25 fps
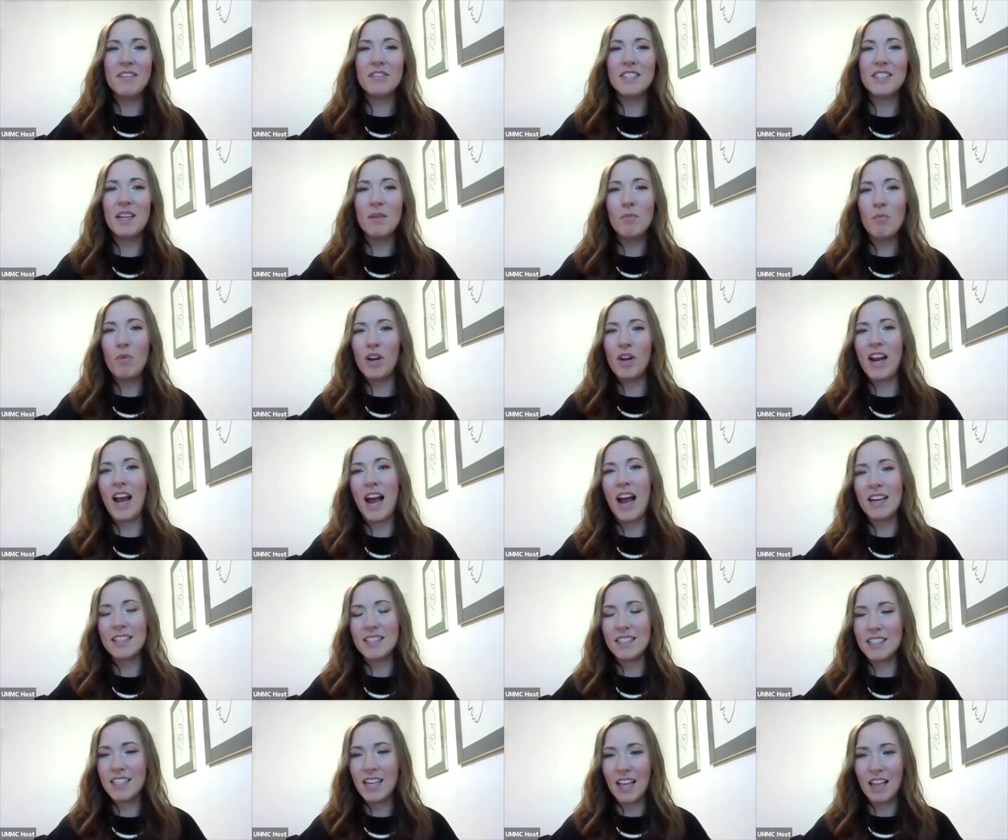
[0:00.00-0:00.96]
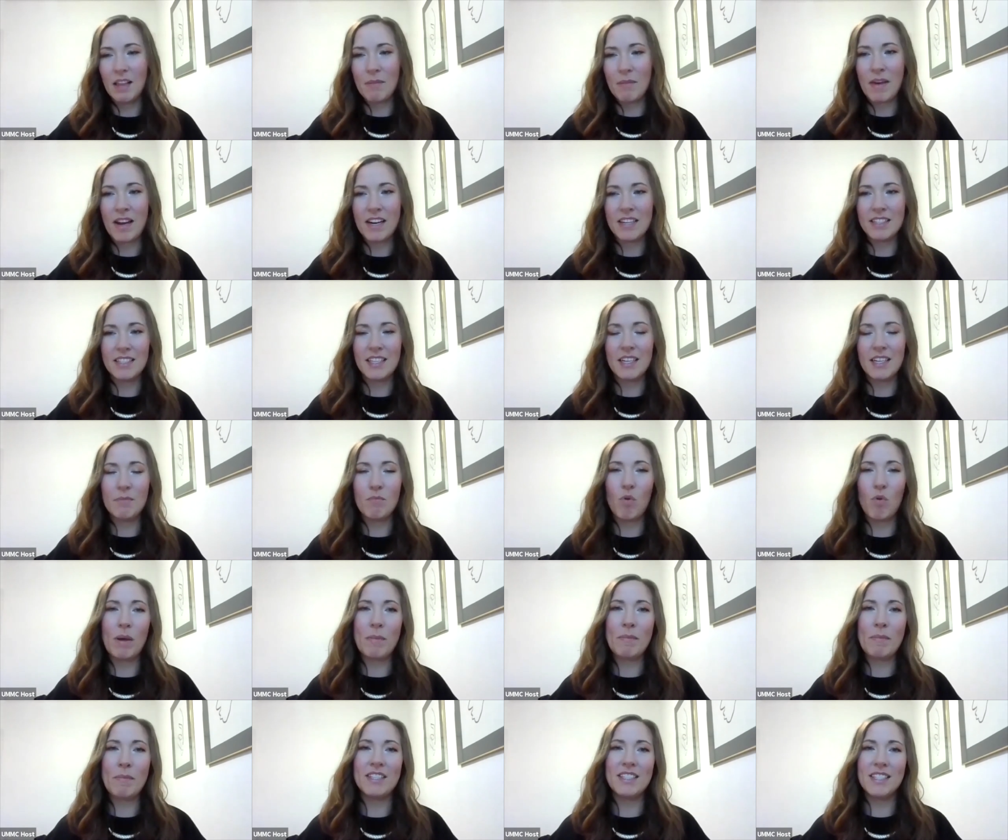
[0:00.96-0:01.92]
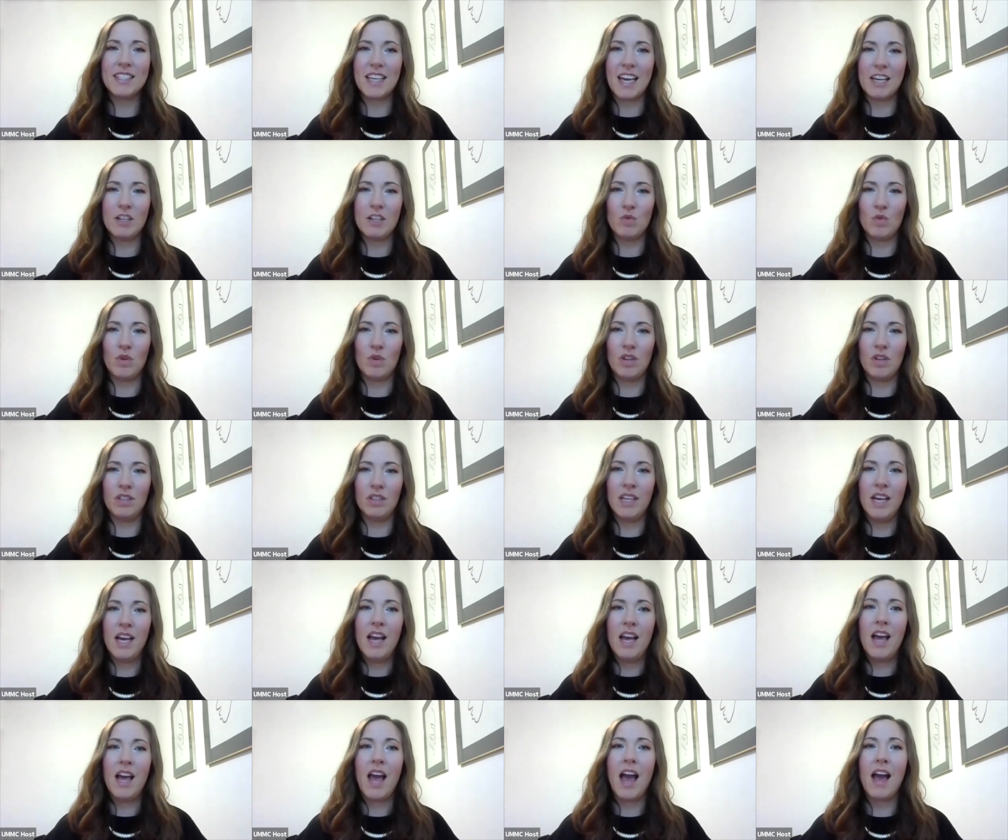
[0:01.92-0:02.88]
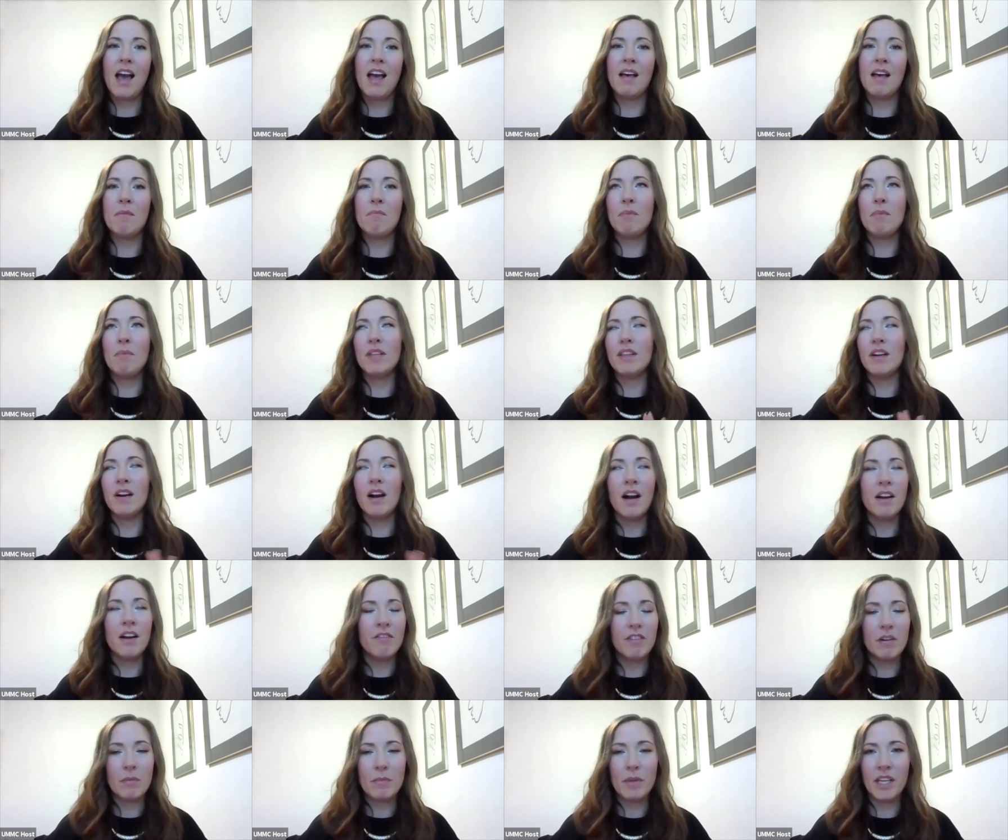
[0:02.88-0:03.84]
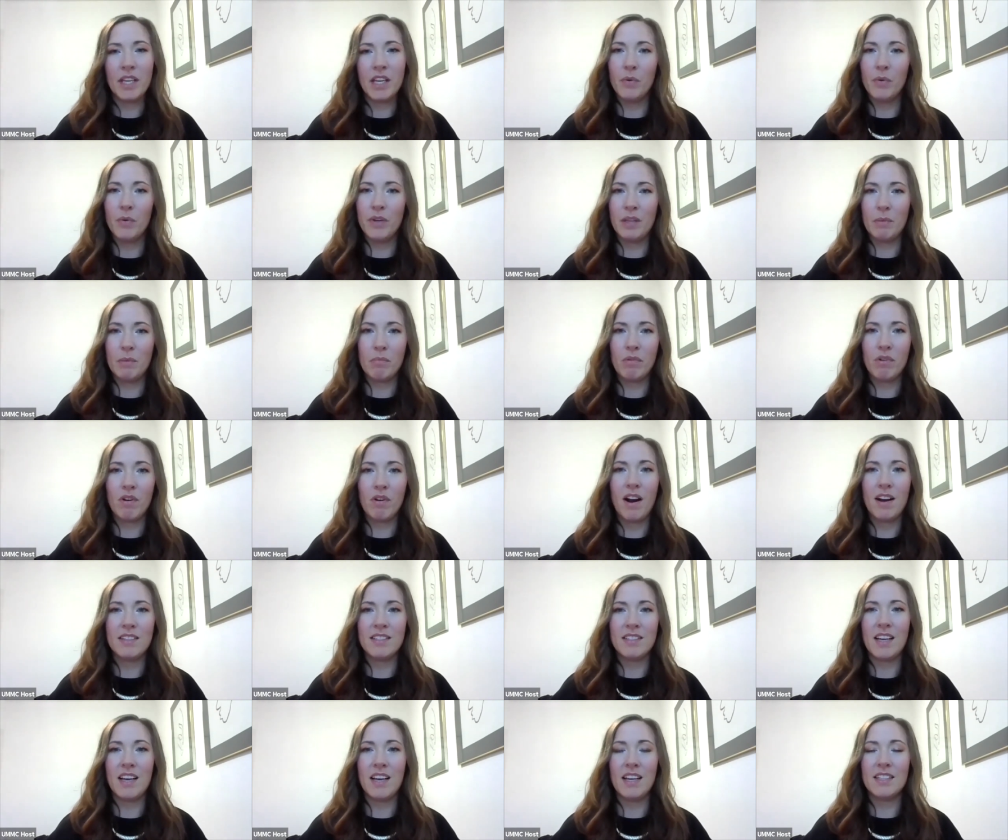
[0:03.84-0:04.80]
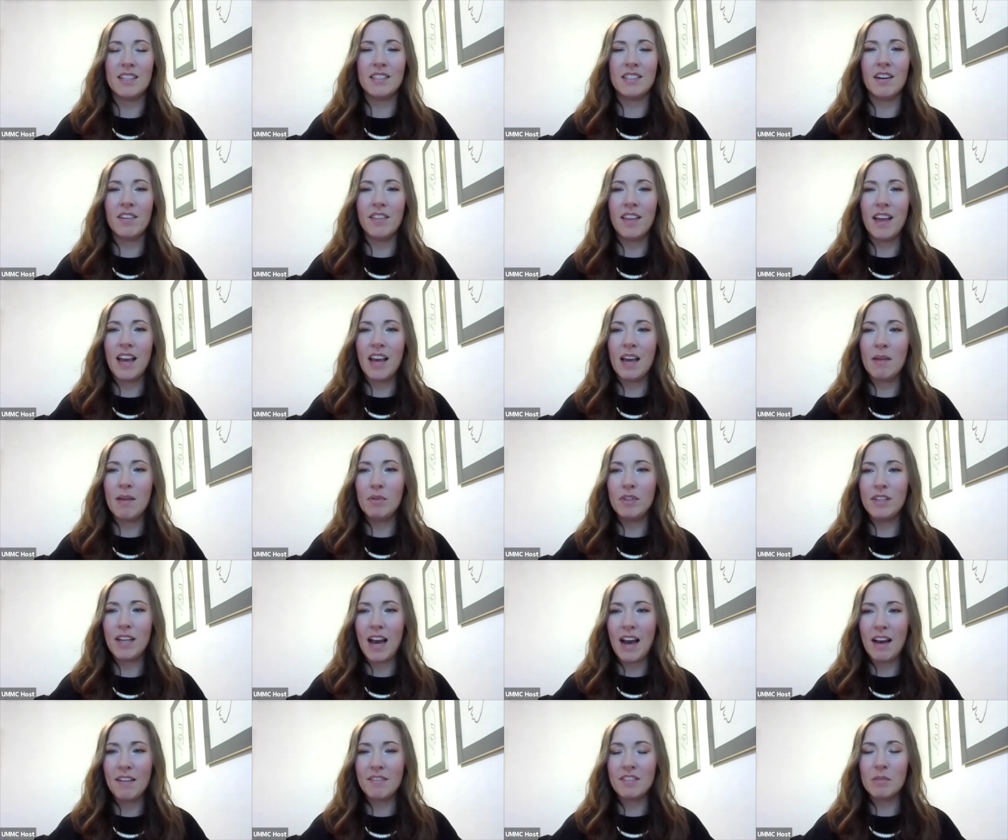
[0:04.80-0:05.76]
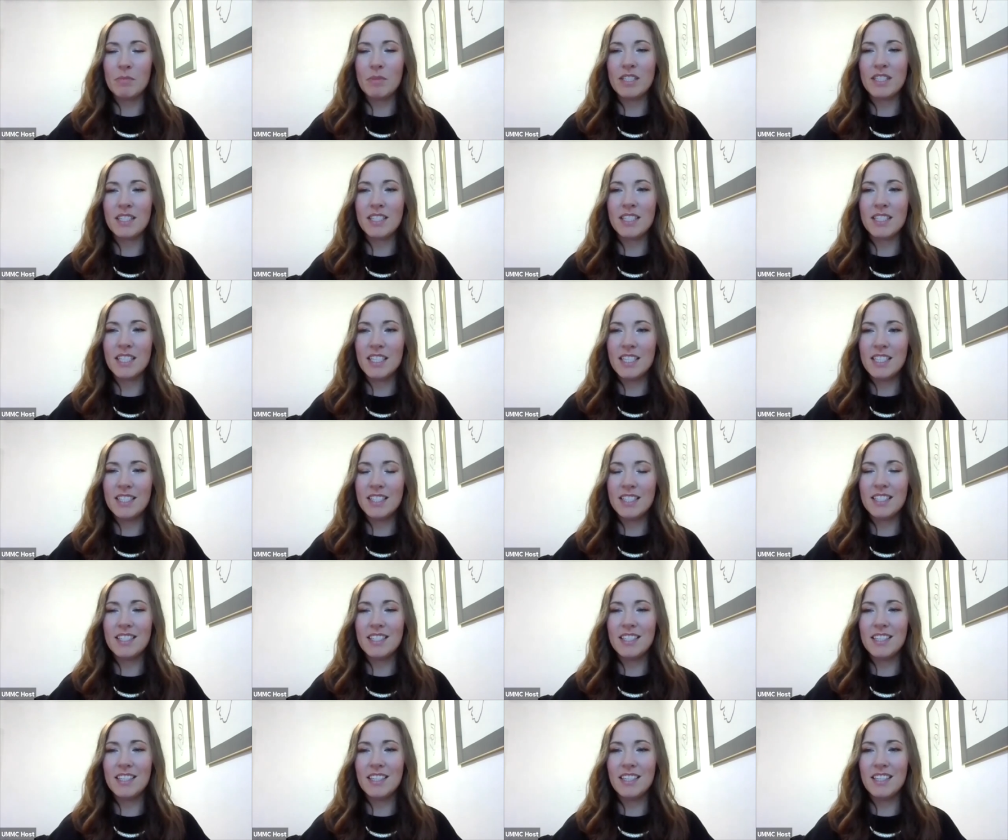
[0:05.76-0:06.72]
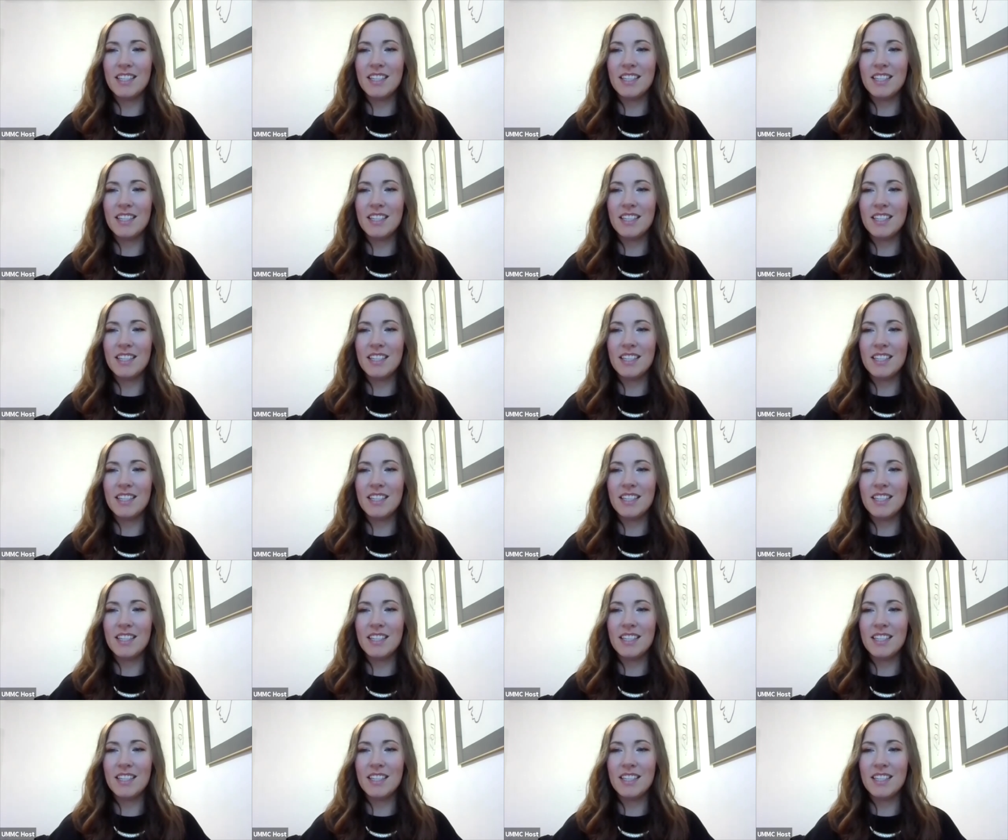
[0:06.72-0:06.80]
if someone has a telemedicine appointment scheduled, um, but they're unfamiliar with the process, are they able to have some assistance?